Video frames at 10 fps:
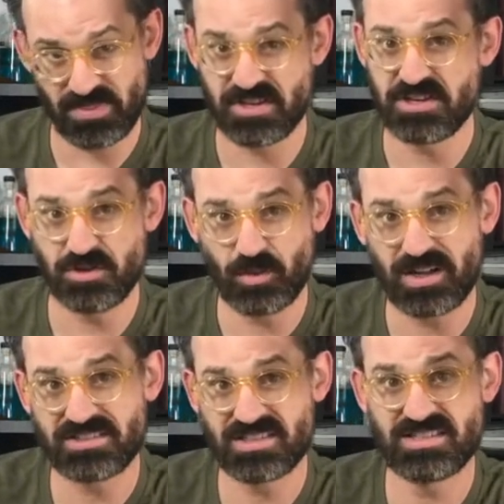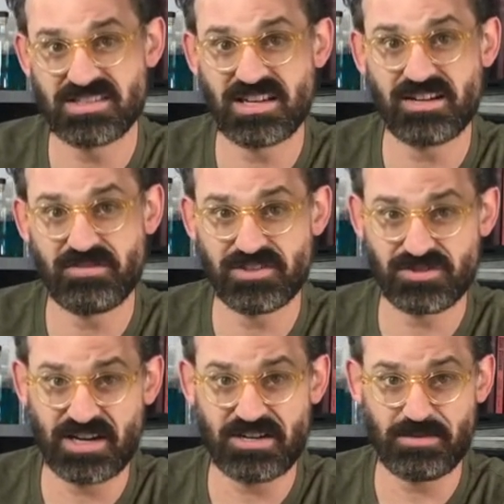the nuances of the
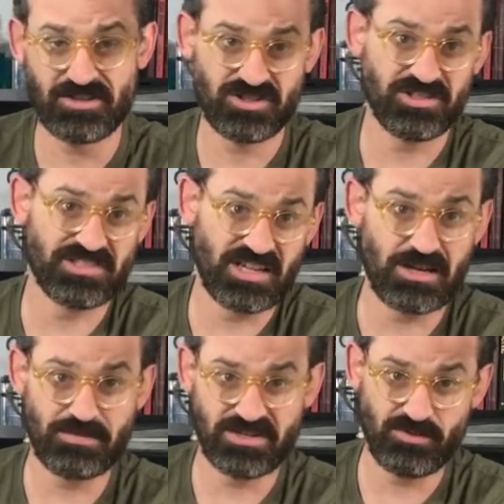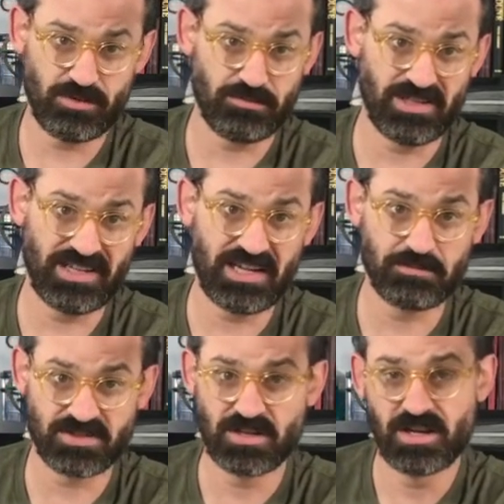tri-dimensional setup and you want to play
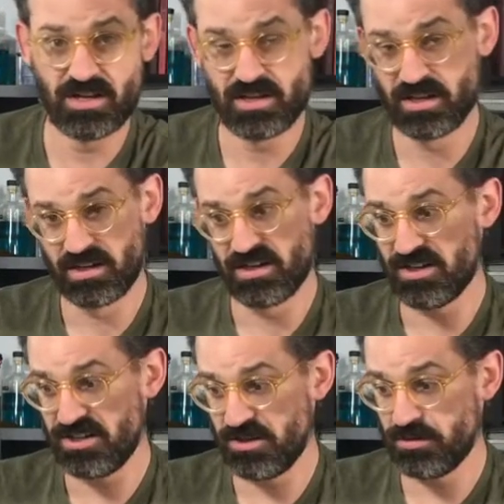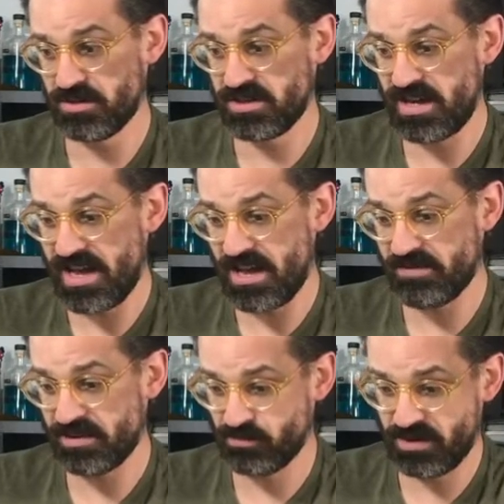games, you can have
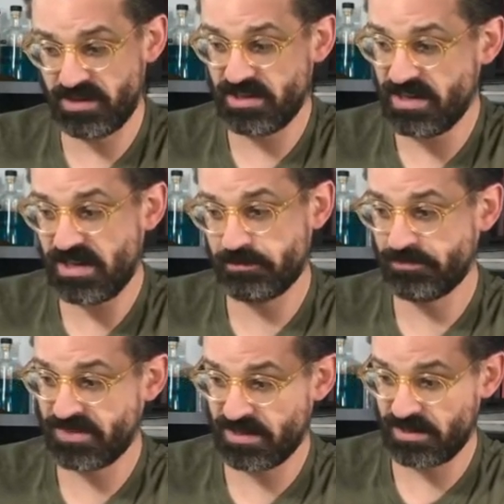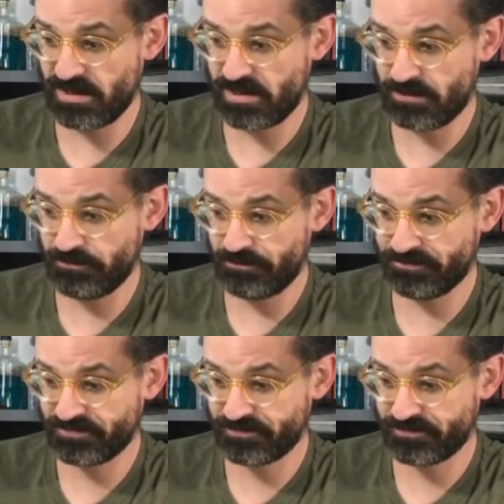a running game. Um,